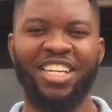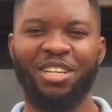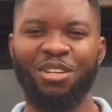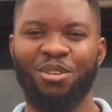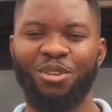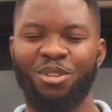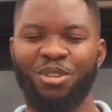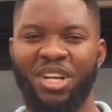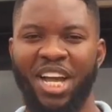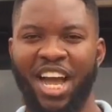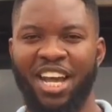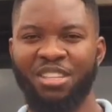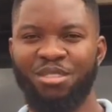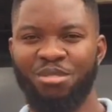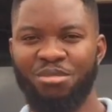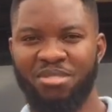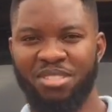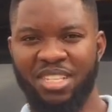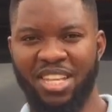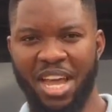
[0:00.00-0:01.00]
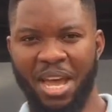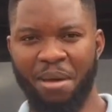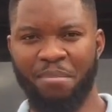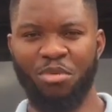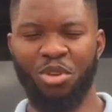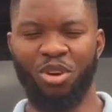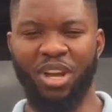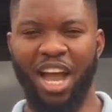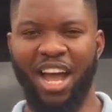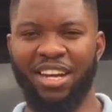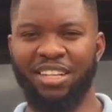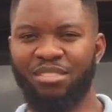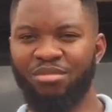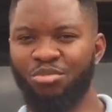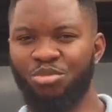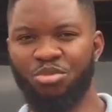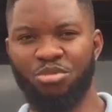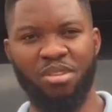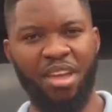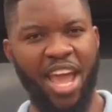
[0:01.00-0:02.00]
You can use them, you
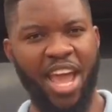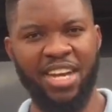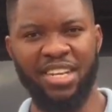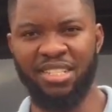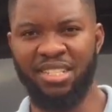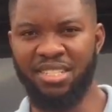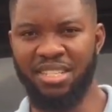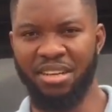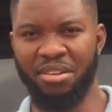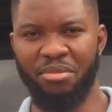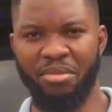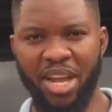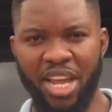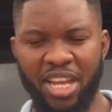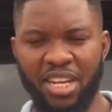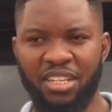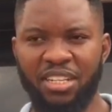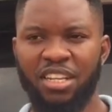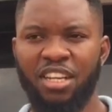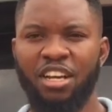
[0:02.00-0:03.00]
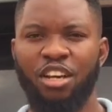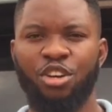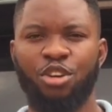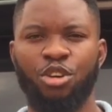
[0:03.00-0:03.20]
can, any terrain,